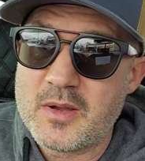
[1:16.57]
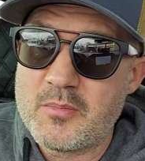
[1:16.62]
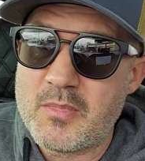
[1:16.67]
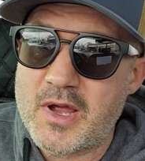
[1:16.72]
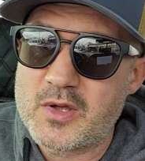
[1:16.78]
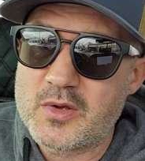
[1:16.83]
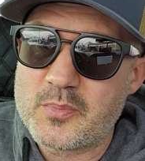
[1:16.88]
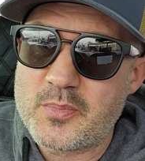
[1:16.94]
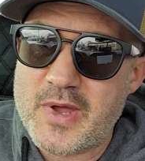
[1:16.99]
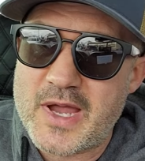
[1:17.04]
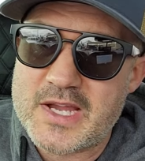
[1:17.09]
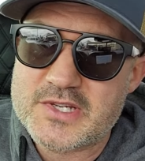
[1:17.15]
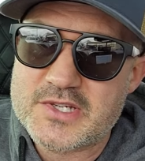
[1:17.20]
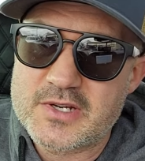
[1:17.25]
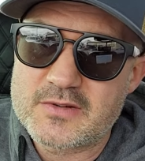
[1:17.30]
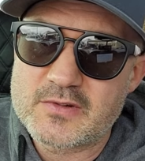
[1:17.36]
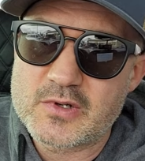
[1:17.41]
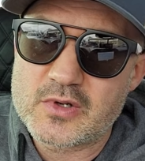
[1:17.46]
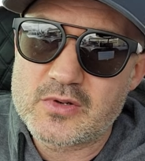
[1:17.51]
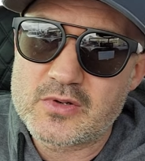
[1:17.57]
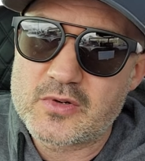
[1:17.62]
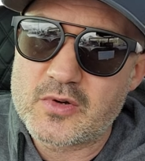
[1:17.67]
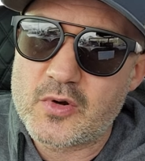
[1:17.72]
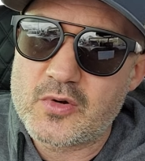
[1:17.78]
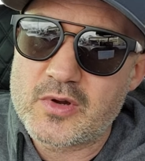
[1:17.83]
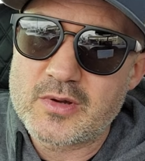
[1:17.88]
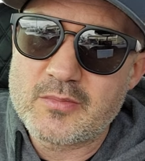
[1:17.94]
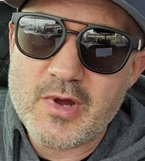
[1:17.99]
My whole passion of
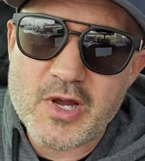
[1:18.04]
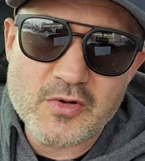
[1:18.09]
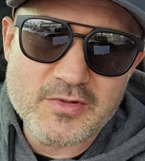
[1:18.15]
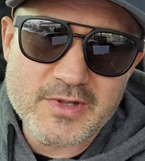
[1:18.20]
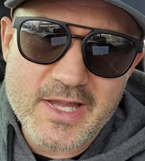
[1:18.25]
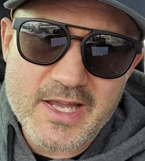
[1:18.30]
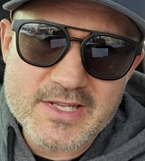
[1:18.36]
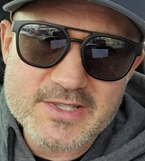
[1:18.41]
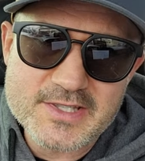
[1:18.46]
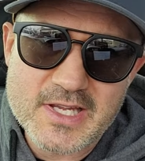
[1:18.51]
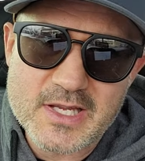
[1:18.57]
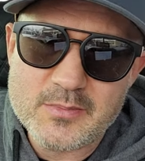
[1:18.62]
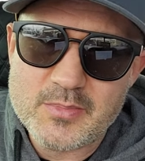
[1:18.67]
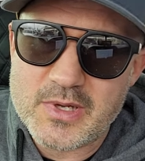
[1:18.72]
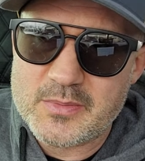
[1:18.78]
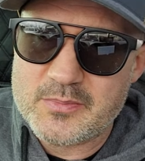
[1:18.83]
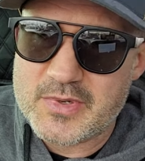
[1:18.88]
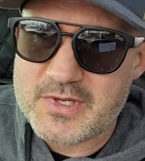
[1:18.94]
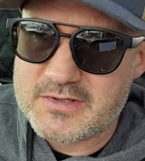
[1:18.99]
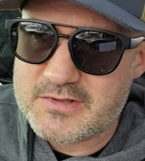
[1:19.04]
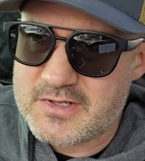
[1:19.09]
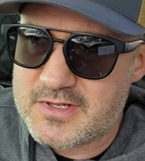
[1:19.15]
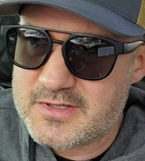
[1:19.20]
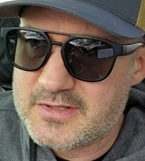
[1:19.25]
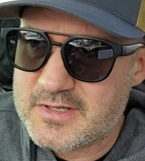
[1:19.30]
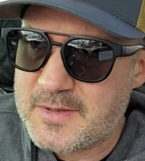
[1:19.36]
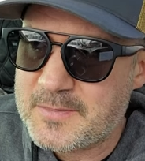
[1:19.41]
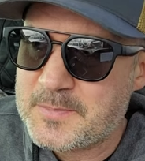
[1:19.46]
growing my own landscaping
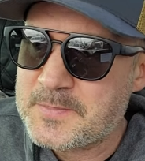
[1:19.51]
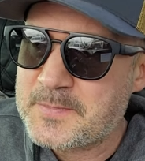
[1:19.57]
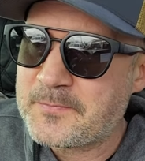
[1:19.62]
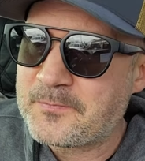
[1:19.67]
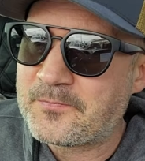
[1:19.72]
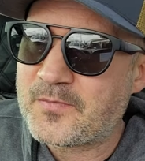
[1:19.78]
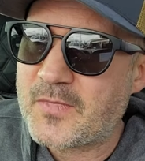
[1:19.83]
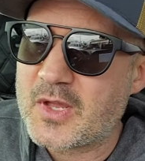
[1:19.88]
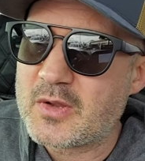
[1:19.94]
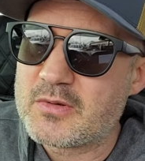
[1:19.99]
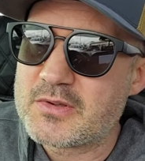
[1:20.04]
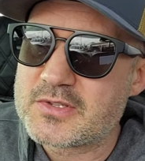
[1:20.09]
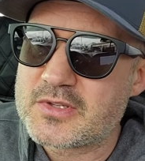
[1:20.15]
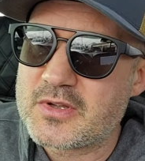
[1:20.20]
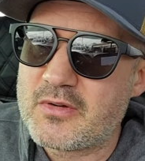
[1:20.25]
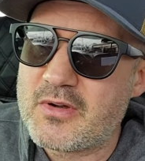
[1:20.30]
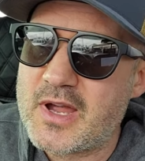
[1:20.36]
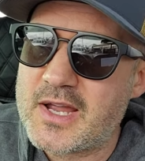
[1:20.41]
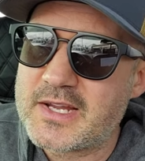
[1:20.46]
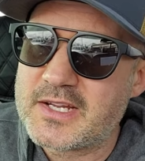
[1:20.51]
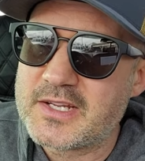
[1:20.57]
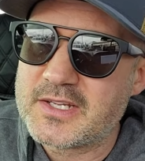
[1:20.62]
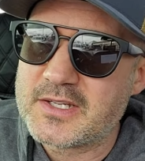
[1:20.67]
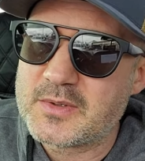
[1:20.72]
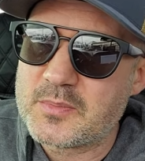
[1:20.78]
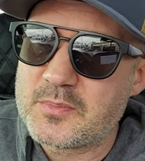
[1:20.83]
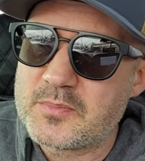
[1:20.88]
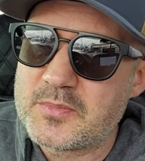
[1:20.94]
business was so I
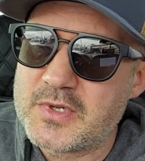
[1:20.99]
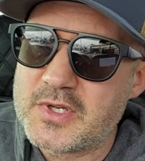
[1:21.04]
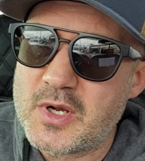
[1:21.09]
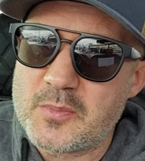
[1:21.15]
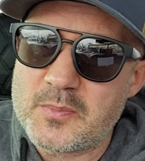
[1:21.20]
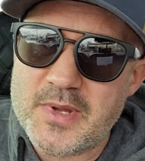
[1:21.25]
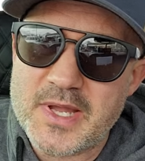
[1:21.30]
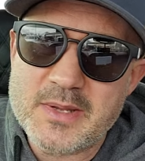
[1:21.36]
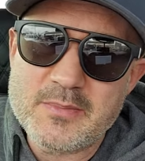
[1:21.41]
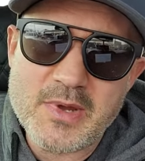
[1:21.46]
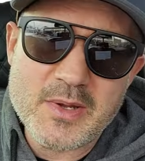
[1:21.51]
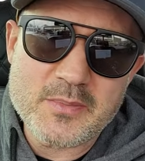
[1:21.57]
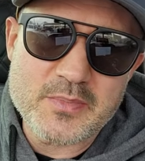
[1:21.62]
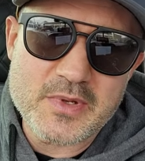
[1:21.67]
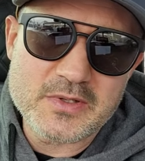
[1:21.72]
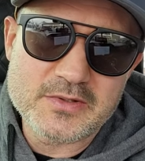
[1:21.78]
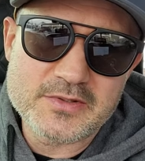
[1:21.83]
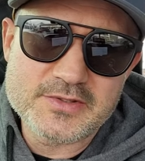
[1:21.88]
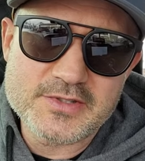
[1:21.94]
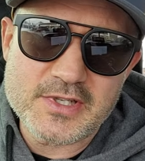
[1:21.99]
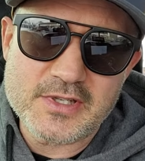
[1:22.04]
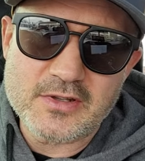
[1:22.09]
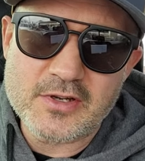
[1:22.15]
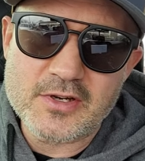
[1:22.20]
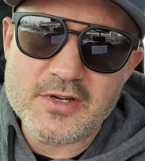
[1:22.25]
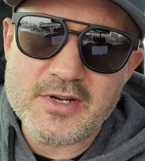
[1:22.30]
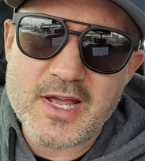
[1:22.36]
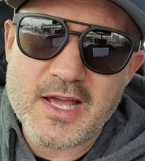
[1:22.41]
could, you know, pay my bills
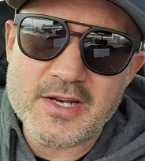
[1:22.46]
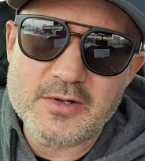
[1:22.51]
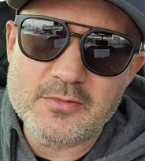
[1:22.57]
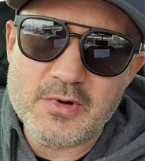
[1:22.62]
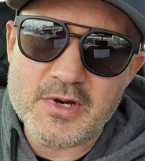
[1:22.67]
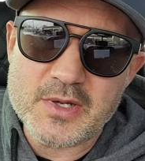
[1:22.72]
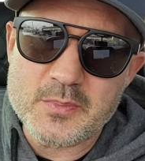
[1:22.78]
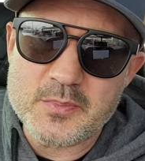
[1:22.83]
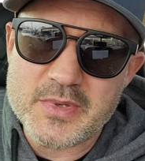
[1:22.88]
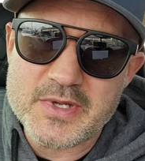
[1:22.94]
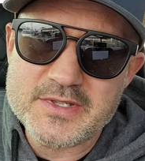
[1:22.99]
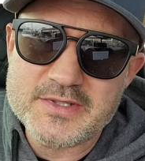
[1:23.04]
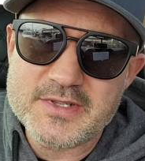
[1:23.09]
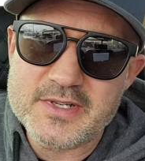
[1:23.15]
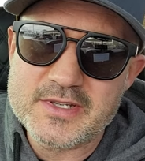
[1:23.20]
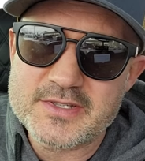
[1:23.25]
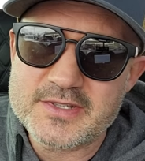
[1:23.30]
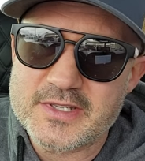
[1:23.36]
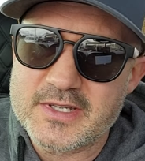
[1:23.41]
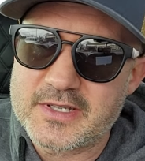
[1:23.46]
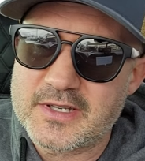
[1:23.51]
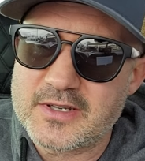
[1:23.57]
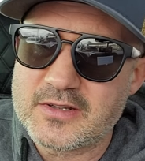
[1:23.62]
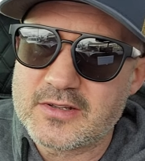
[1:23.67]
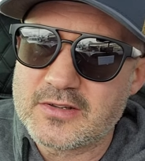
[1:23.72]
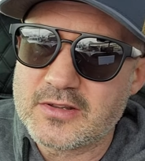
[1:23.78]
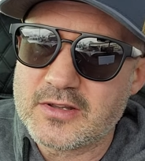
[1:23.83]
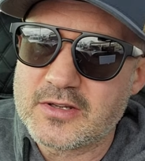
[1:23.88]
and learn how to run a business
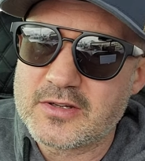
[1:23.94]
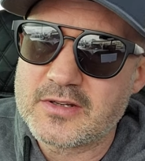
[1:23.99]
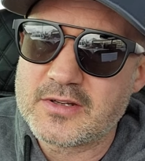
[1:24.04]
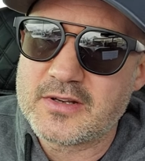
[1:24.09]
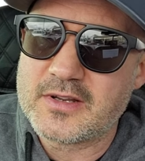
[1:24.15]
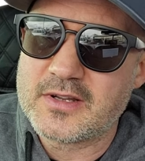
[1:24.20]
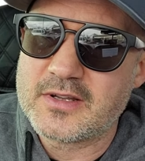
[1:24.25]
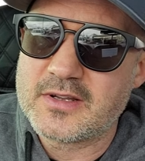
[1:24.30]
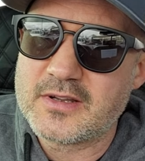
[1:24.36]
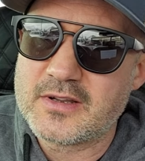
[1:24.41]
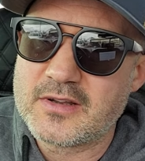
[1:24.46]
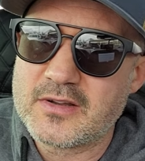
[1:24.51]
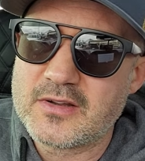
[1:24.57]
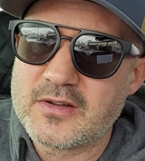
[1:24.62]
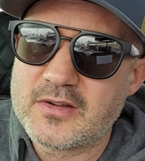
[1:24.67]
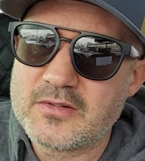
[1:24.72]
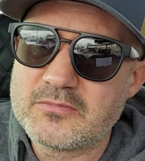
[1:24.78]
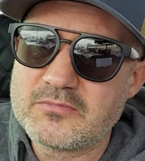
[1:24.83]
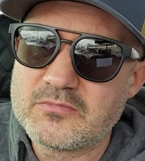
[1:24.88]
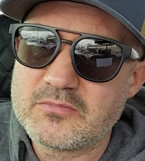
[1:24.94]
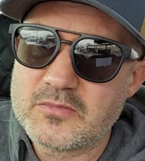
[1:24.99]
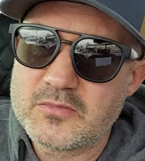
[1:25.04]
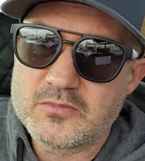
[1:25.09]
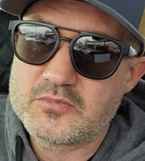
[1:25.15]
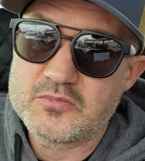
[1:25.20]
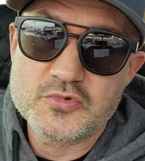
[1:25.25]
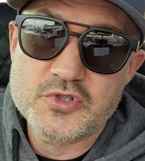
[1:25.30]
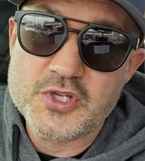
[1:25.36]
and learn
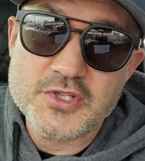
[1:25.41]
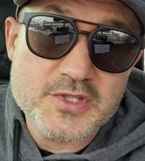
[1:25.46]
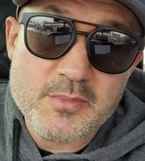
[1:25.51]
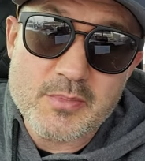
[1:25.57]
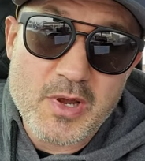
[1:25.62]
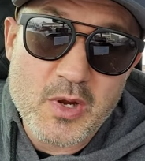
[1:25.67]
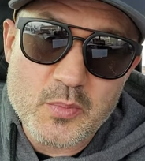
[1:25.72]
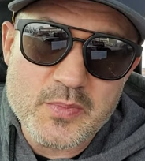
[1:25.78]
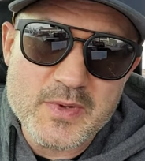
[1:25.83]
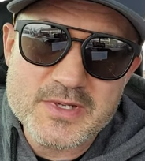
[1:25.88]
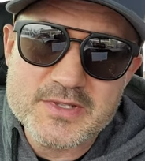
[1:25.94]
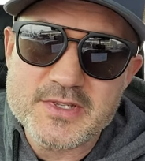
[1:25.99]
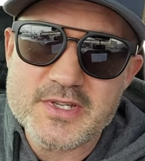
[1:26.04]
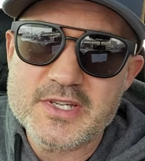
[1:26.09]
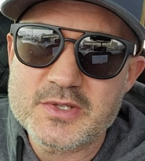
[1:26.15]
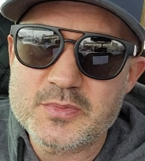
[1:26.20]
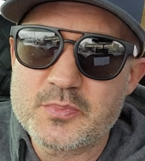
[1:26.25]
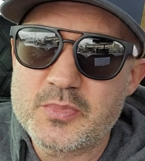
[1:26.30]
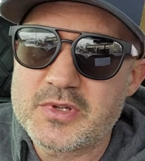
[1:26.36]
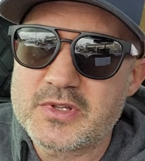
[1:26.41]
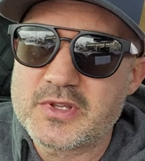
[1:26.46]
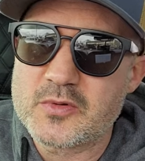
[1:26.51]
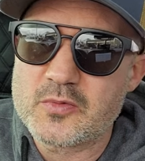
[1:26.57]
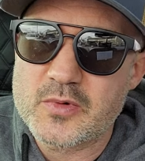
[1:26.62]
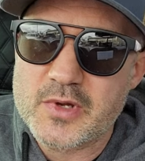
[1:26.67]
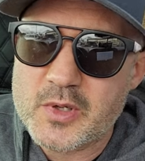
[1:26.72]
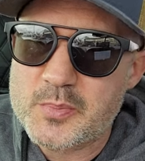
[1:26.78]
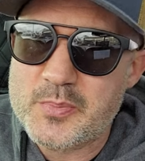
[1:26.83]
just about business, but
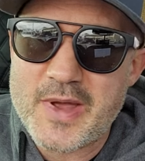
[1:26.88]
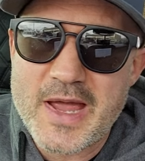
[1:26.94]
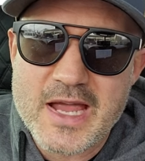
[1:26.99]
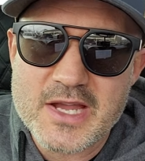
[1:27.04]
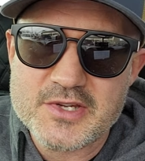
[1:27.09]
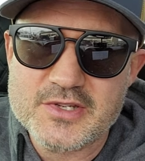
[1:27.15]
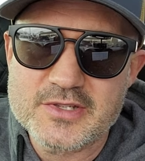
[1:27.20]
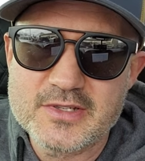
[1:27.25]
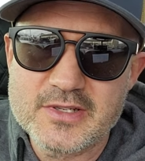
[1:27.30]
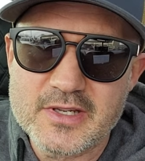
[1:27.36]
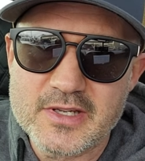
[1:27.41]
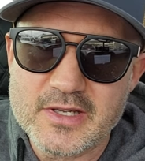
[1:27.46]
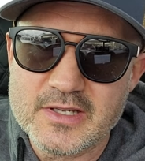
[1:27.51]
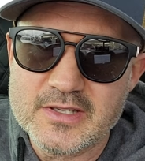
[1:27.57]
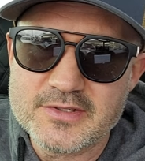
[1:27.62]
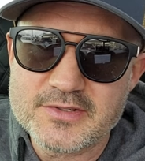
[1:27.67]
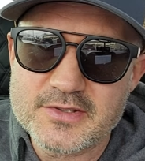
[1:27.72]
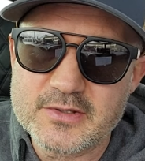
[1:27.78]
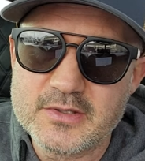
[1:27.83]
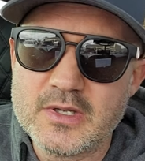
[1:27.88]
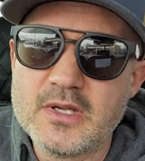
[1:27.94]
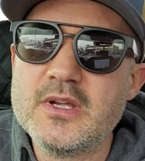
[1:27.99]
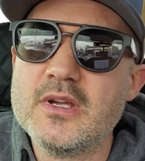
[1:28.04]
the real passion is